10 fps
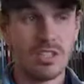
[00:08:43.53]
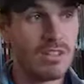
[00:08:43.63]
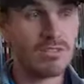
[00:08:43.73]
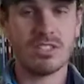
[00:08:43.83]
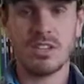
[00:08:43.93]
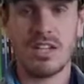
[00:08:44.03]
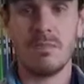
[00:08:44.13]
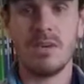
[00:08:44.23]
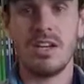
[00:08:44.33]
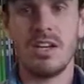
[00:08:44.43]
given to
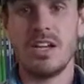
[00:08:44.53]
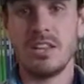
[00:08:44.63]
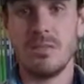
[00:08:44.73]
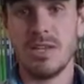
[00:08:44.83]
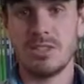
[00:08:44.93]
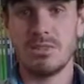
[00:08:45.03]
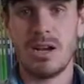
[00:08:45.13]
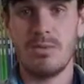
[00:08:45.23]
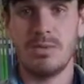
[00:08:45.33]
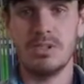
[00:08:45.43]
them in the best
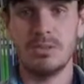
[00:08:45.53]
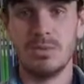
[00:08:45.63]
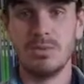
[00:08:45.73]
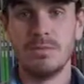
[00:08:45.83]
manner possible.